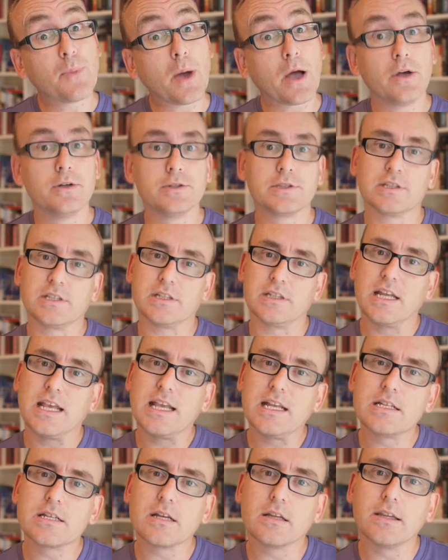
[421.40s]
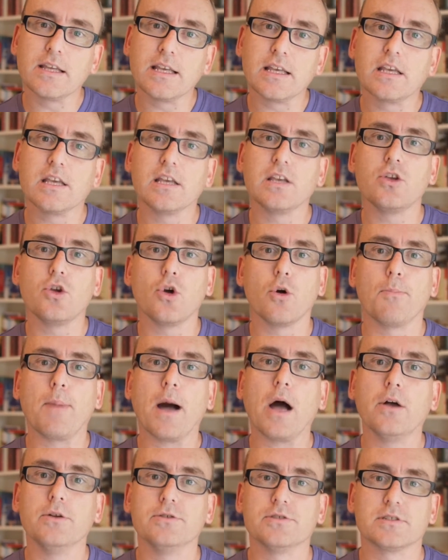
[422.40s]
posts and interlinking your
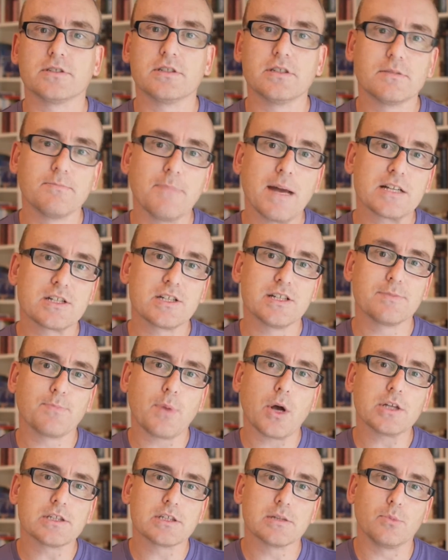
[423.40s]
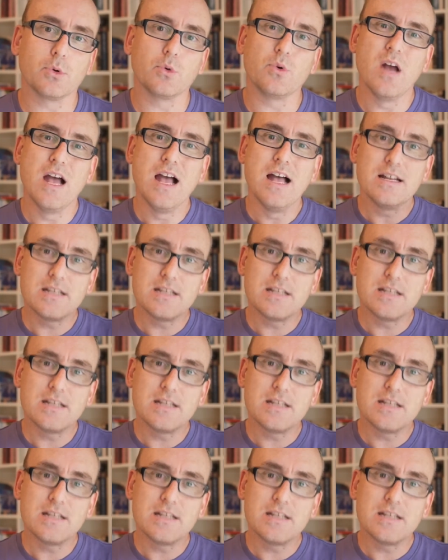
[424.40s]
posts as much as possible